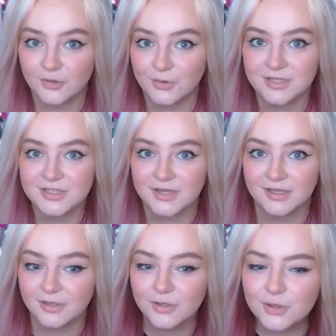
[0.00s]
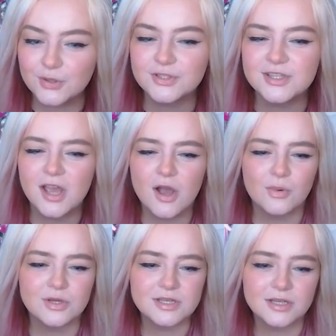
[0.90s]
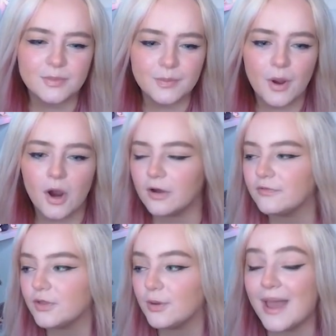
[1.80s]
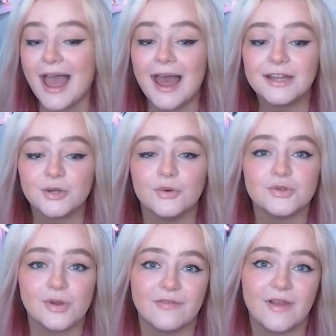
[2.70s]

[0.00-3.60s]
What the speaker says: going to include, what's going to be part of them, and also if I